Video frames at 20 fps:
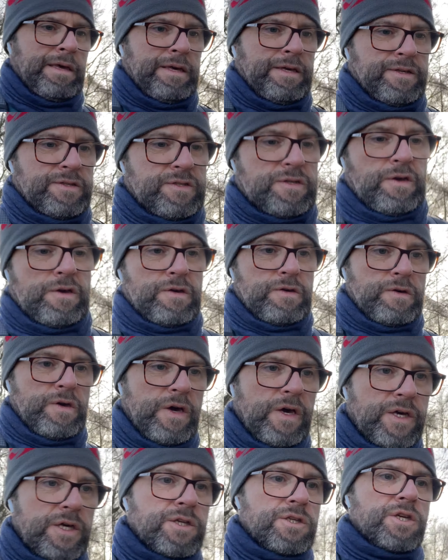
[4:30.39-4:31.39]
So
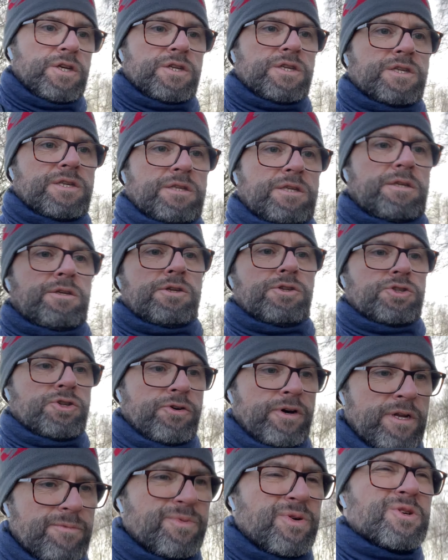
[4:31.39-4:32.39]
just
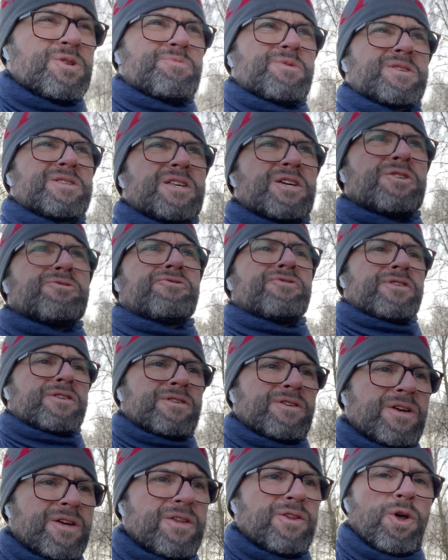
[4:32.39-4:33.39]
trying to push myself
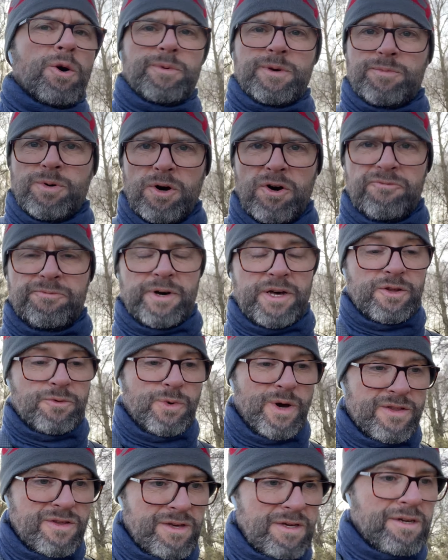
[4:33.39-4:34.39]
and not be put off by the
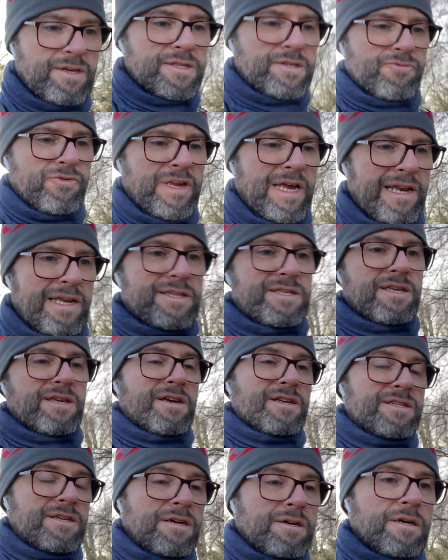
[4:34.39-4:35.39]
weather, because the reality
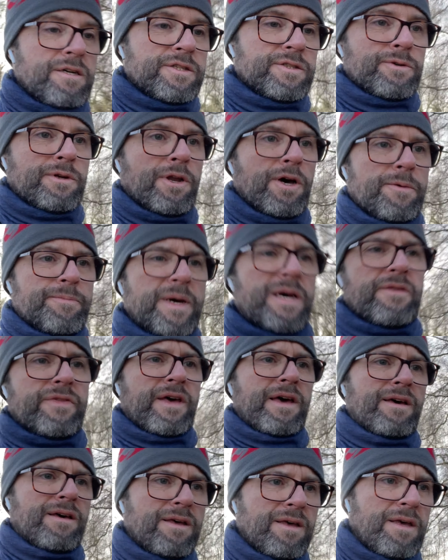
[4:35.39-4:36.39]
is you can't do a lot about that.